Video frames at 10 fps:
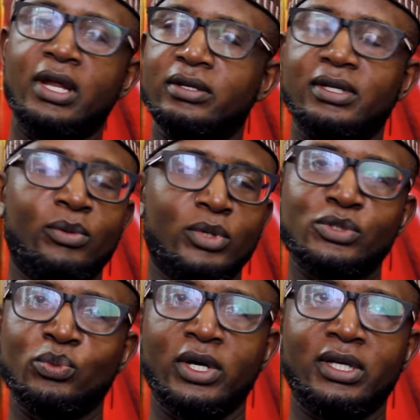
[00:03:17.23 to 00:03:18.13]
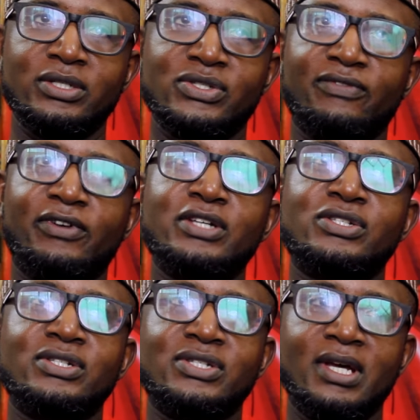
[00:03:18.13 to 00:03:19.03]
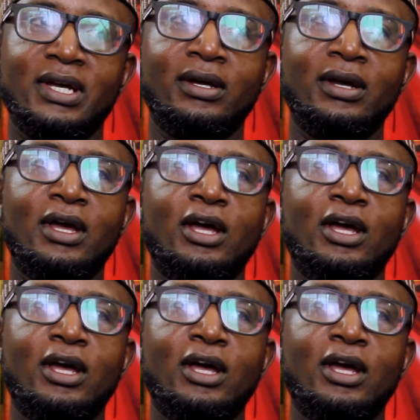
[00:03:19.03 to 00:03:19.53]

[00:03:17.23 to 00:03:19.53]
And it wasn't working. Suffice to say,